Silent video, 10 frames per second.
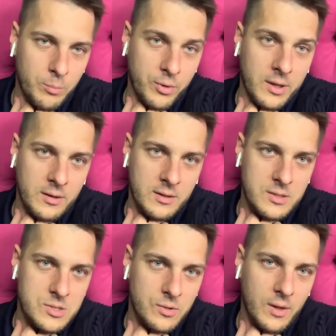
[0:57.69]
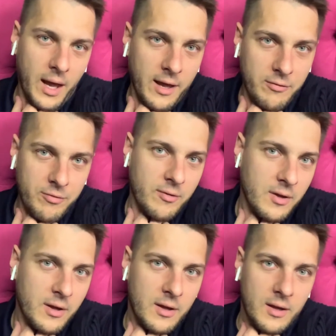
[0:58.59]
bringing this to life?
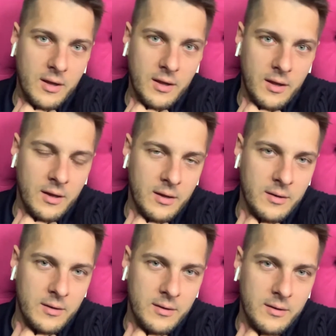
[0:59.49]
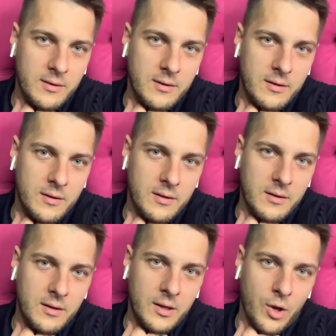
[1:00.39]

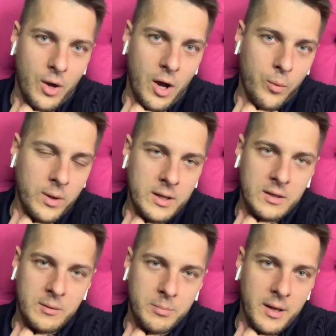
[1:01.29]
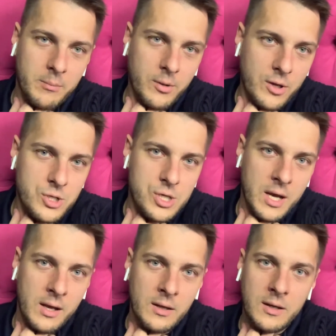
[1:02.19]
How we can apply
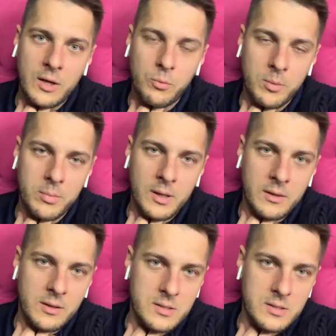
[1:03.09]
blockchain, can we build